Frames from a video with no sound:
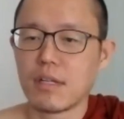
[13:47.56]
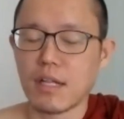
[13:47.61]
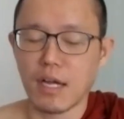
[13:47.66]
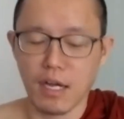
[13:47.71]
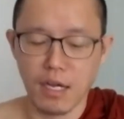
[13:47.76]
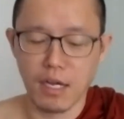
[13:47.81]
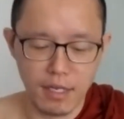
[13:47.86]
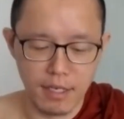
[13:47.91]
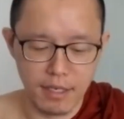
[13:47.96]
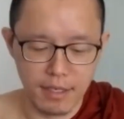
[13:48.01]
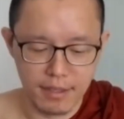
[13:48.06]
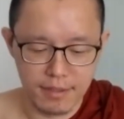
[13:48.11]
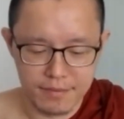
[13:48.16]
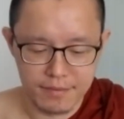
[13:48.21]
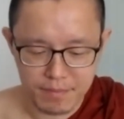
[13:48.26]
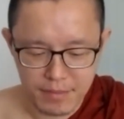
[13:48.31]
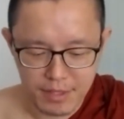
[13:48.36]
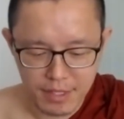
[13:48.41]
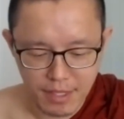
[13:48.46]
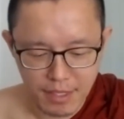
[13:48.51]

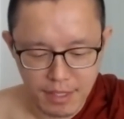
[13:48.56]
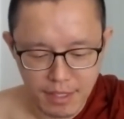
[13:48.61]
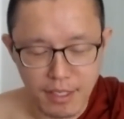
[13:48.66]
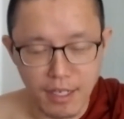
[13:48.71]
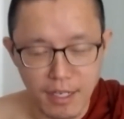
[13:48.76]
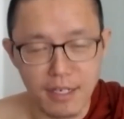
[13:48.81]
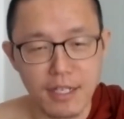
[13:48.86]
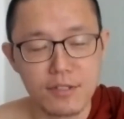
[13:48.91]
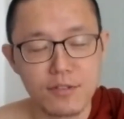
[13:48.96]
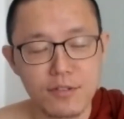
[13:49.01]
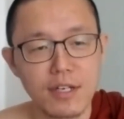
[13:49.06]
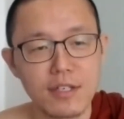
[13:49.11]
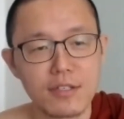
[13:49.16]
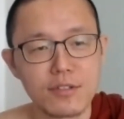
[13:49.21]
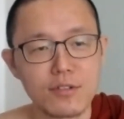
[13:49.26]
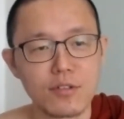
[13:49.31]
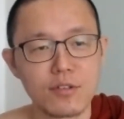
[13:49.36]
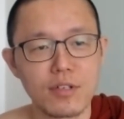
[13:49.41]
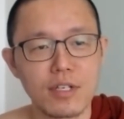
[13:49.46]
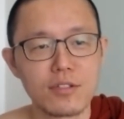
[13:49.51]
Yeah, that's why
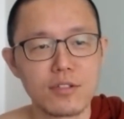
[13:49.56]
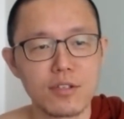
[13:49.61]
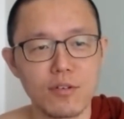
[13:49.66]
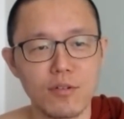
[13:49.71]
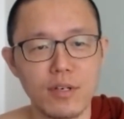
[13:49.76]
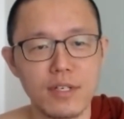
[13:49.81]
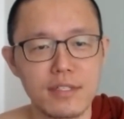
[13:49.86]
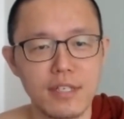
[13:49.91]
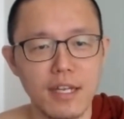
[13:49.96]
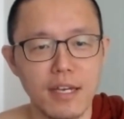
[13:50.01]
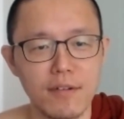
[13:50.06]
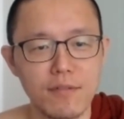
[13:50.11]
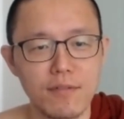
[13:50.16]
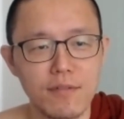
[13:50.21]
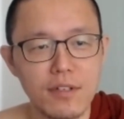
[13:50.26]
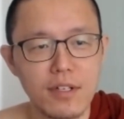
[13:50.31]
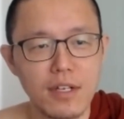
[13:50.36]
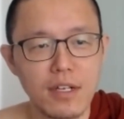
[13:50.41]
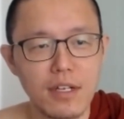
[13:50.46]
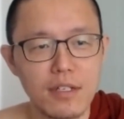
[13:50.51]
students always have
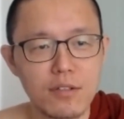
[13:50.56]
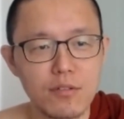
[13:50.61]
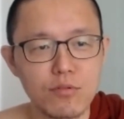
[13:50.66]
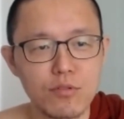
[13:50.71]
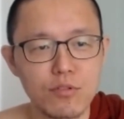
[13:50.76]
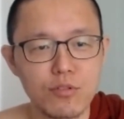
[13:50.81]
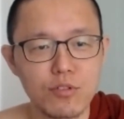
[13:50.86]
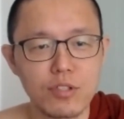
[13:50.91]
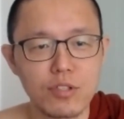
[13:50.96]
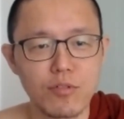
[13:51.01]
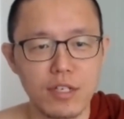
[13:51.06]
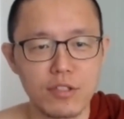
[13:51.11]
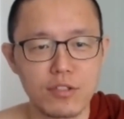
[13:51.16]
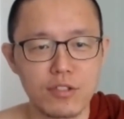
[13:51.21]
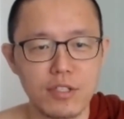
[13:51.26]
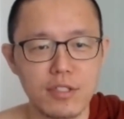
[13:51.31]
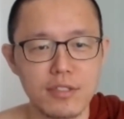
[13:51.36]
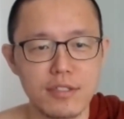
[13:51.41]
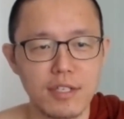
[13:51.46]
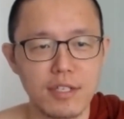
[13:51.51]
2-3
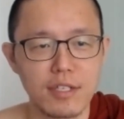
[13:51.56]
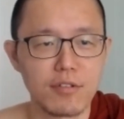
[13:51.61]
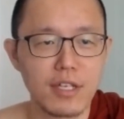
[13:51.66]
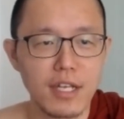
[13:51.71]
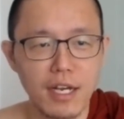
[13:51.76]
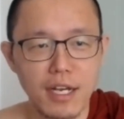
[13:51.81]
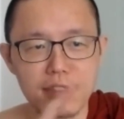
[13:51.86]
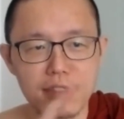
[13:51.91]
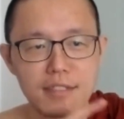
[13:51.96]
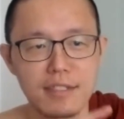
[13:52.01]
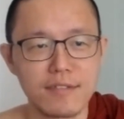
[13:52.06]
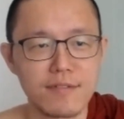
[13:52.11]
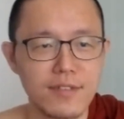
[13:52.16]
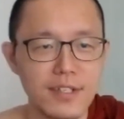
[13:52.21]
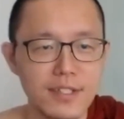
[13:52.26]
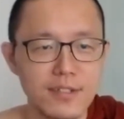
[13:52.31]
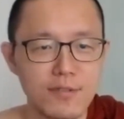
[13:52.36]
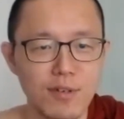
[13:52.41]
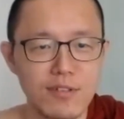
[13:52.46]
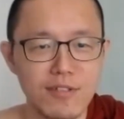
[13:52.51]
questions. They only ask the
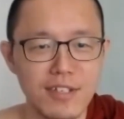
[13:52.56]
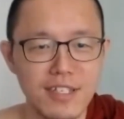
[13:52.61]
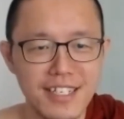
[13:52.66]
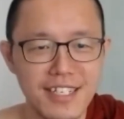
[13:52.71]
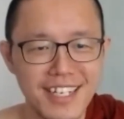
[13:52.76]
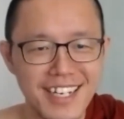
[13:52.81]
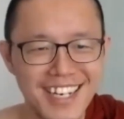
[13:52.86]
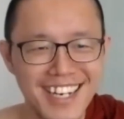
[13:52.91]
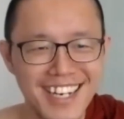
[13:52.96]
first one.